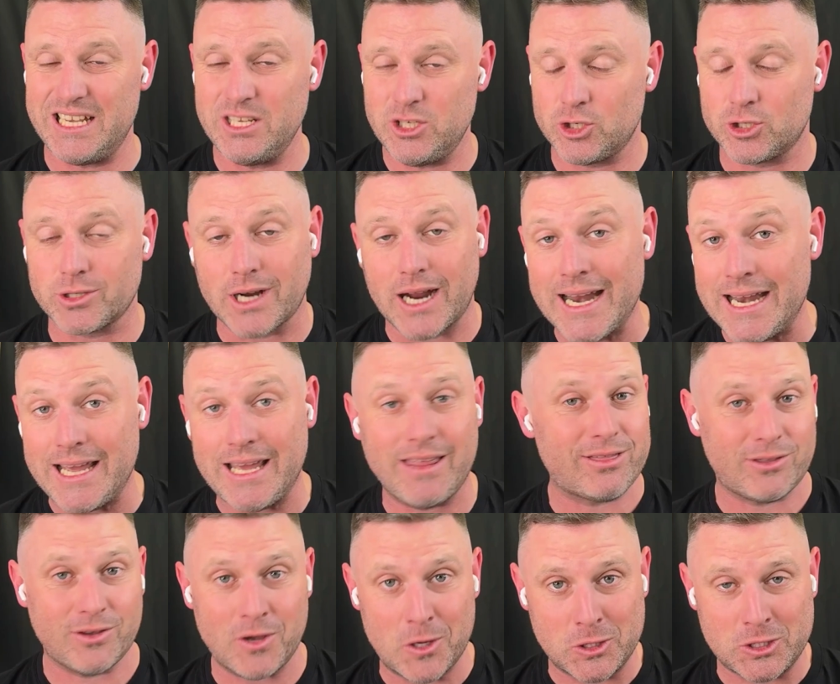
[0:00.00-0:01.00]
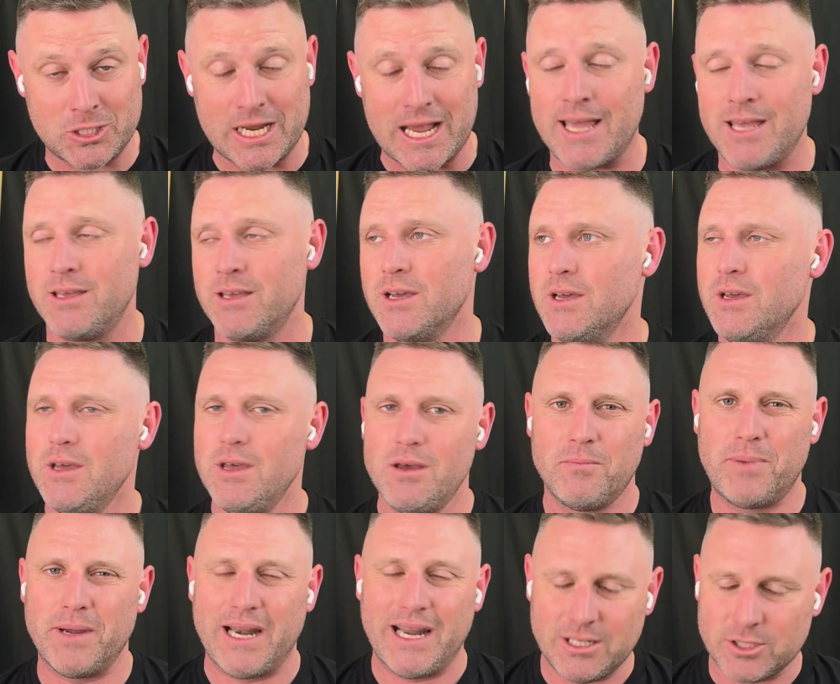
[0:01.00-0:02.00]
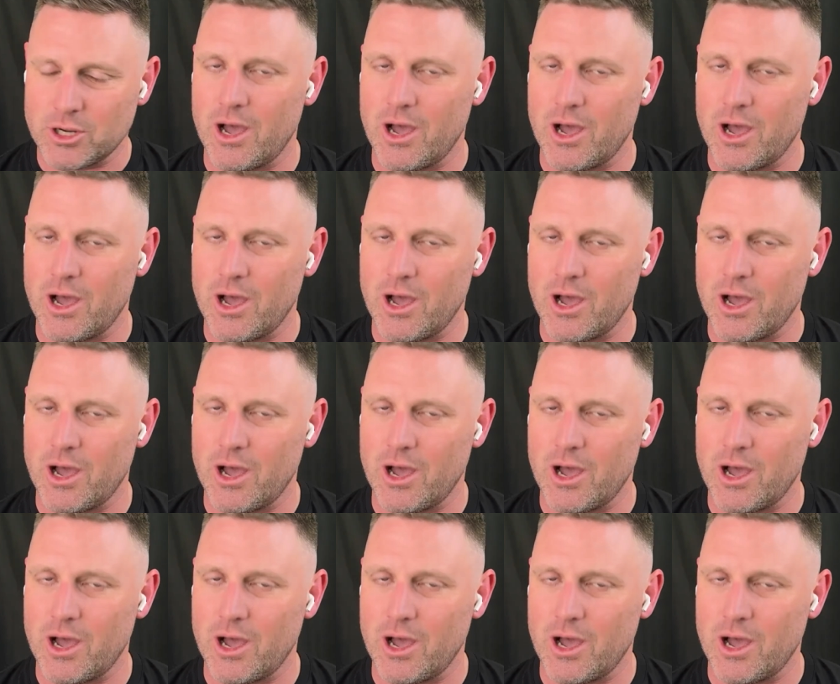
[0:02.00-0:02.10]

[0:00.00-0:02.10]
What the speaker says: He's training Thursday, but at